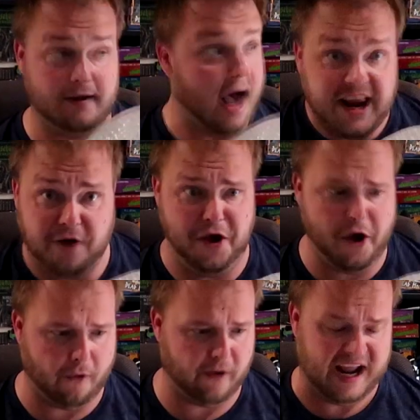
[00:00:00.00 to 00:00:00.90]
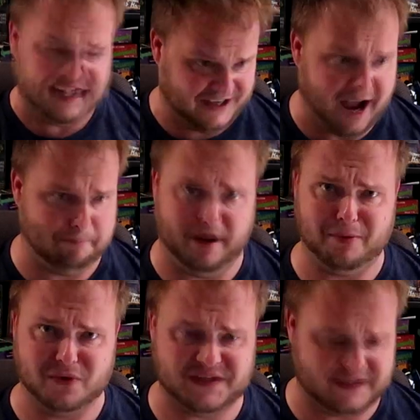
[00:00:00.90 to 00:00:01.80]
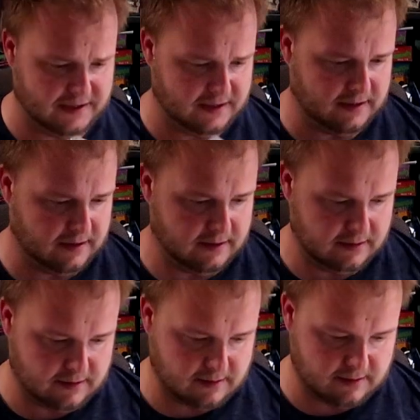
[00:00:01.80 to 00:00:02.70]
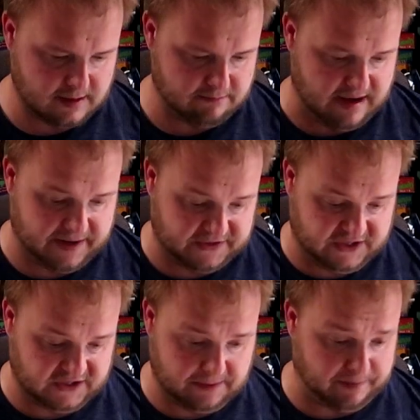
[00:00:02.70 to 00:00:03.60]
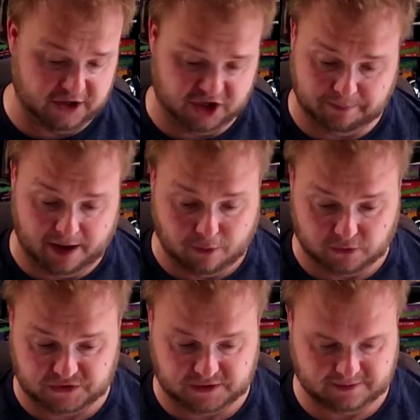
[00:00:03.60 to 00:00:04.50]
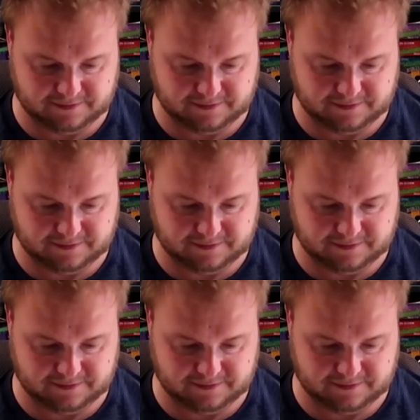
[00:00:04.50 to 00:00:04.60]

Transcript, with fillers: I don't know. It's got bubbles. Maybe it's just a bunch of bubbles.